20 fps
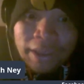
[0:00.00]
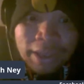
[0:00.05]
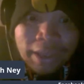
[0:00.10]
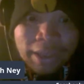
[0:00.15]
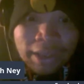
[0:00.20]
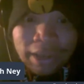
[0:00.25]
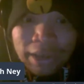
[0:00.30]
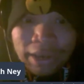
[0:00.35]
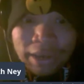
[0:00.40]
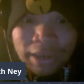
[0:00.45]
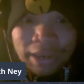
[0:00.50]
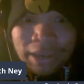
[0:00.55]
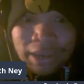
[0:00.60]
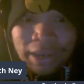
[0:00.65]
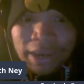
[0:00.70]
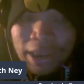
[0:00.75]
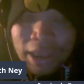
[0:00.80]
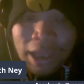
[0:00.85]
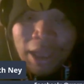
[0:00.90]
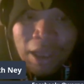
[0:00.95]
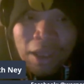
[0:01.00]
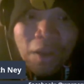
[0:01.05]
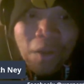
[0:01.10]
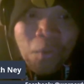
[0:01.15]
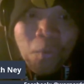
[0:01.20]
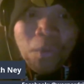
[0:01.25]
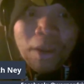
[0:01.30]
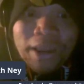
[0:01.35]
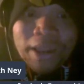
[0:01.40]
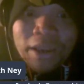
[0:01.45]
Indeed.
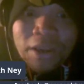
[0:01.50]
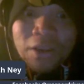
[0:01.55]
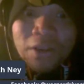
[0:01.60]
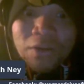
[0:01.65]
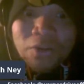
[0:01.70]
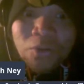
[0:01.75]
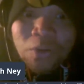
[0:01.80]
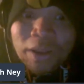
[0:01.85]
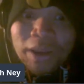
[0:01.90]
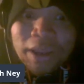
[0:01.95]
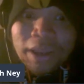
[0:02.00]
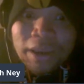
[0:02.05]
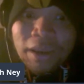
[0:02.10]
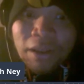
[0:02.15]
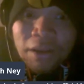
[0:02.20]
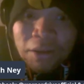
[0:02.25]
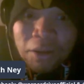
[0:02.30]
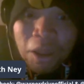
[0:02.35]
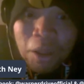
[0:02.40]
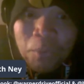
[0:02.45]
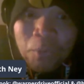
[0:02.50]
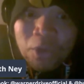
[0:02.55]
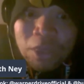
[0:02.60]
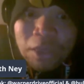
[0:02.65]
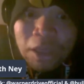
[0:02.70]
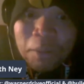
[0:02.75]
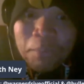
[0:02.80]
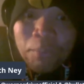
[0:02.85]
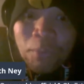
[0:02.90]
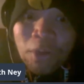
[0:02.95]
When did you join in on with
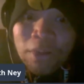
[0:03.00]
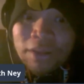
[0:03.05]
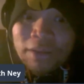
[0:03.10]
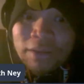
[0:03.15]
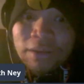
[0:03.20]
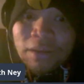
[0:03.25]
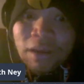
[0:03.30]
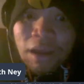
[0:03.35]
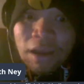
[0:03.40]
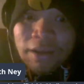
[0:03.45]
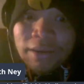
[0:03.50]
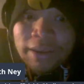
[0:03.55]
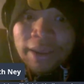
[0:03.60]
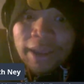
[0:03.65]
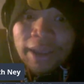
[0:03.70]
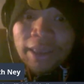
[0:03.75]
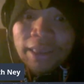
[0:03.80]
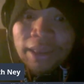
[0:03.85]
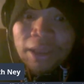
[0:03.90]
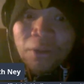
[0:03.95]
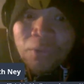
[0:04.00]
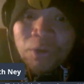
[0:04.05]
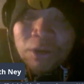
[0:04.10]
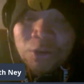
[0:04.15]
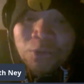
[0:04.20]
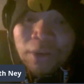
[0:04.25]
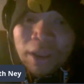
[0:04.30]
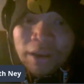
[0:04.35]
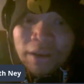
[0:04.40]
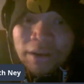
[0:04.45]
Bullets and Octane? Like,
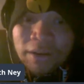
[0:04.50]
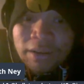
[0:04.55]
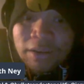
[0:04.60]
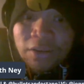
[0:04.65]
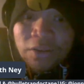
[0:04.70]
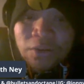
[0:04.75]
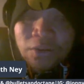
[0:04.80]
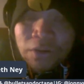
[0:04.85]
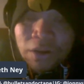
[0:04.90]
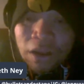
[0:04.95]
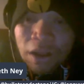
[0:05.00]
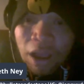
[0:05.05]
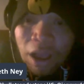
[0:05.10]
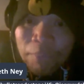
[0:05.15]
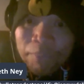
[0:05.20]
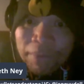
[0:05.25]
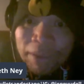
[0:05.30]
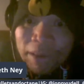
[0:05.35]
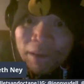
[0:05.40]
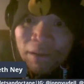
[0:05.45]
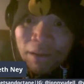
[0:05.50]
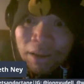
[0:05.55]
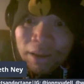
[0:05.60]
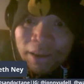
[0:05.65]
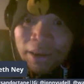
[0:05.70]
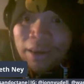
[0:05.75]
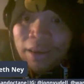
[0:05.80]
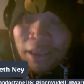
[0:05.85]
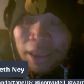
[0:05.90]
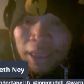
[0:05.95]
which record did you hop in on,
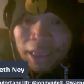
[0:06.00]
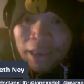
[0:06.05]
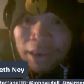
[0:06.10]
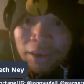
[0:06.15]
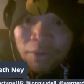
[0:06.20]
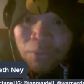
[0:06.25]
and